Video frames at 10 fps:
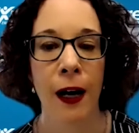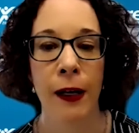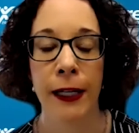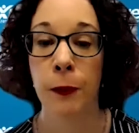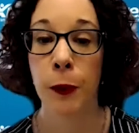
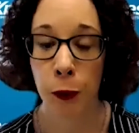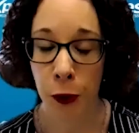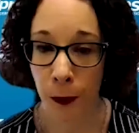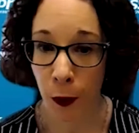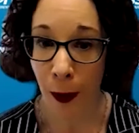It boosts
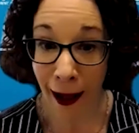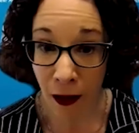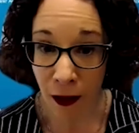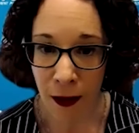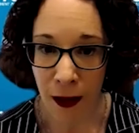
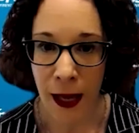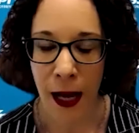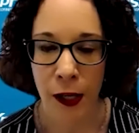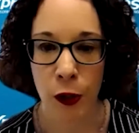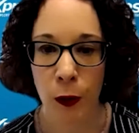morale.
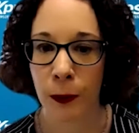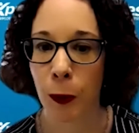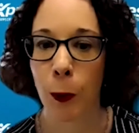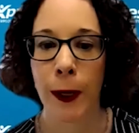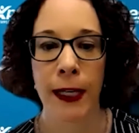So
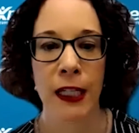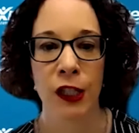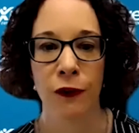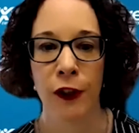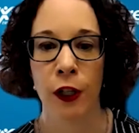employees
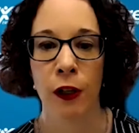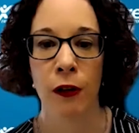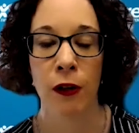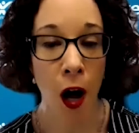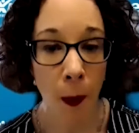feel
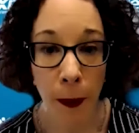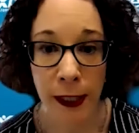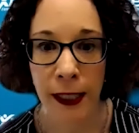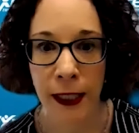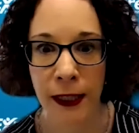
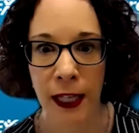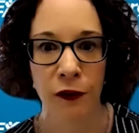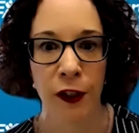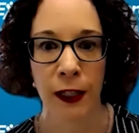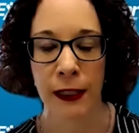competent, they
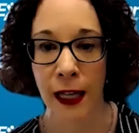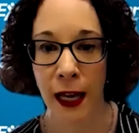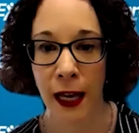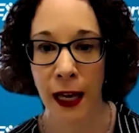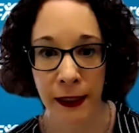feel
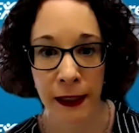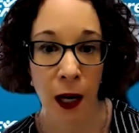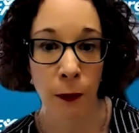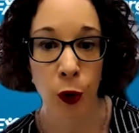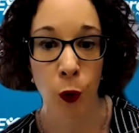excited to
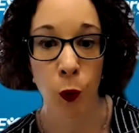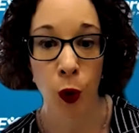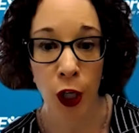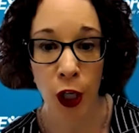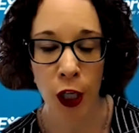come to
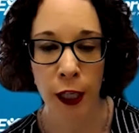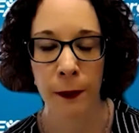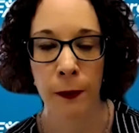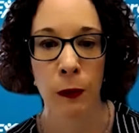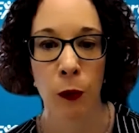work and
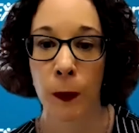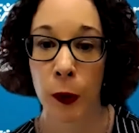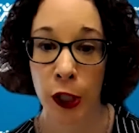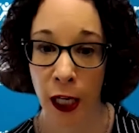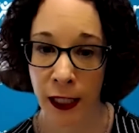be more
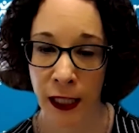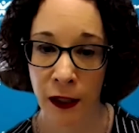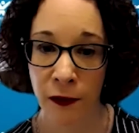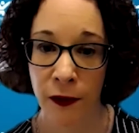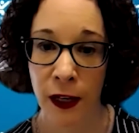productive.
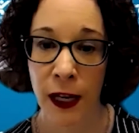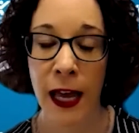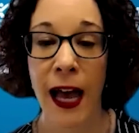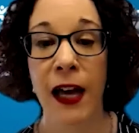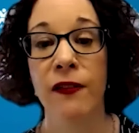
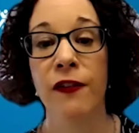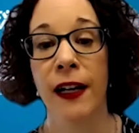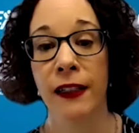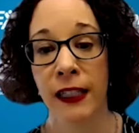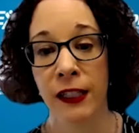And
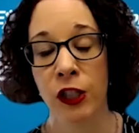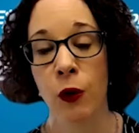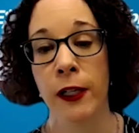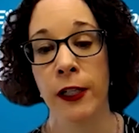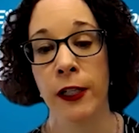finally, it's
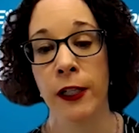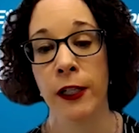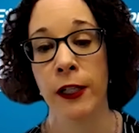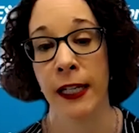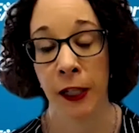going to
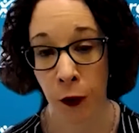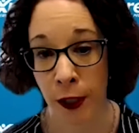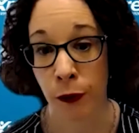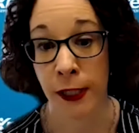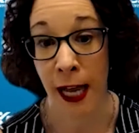increase
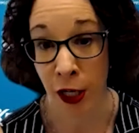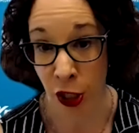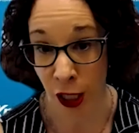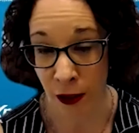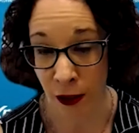retention.
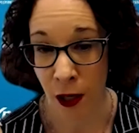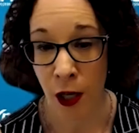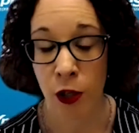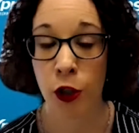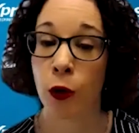
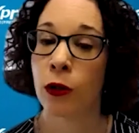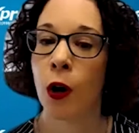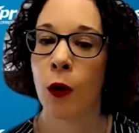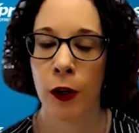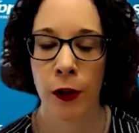So
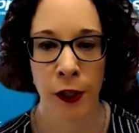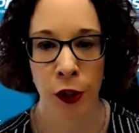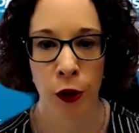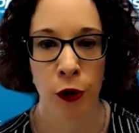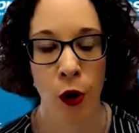lower that
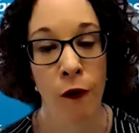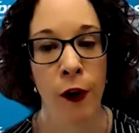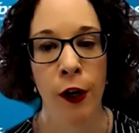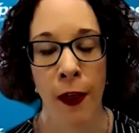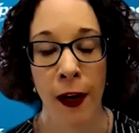turnover
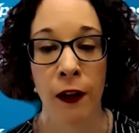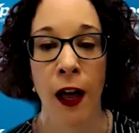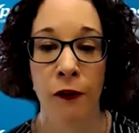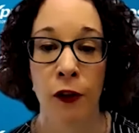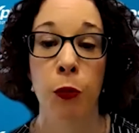that a lot of
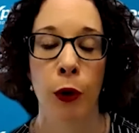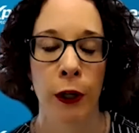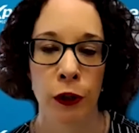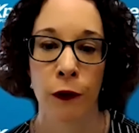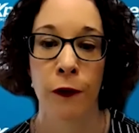employers
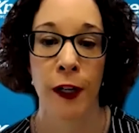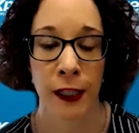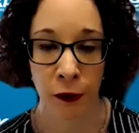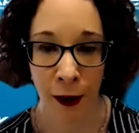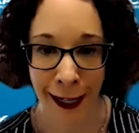are facing
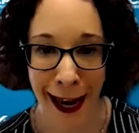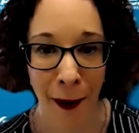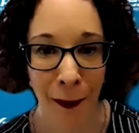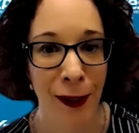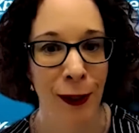right now
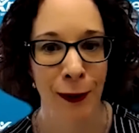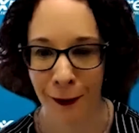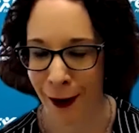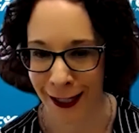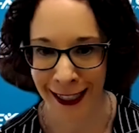with the Great
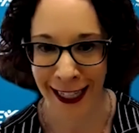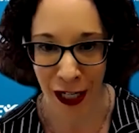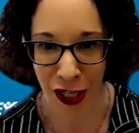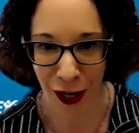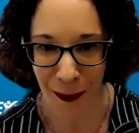
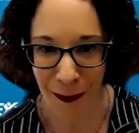Resignation.